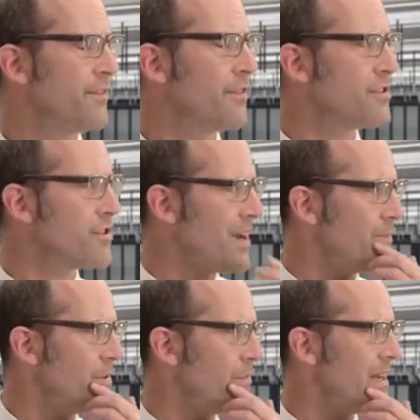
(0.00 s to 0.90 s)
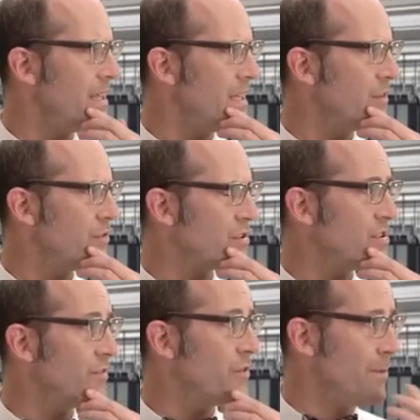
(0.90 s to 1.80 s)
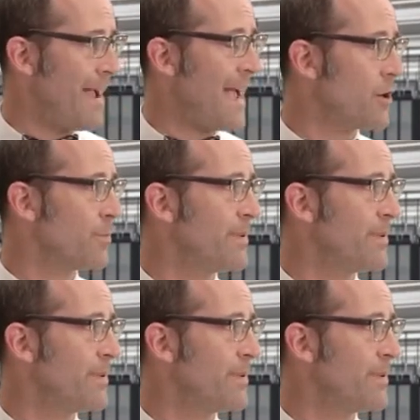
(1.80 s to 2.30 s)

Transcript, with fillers: sir, should I be reading the instructions for the Mac or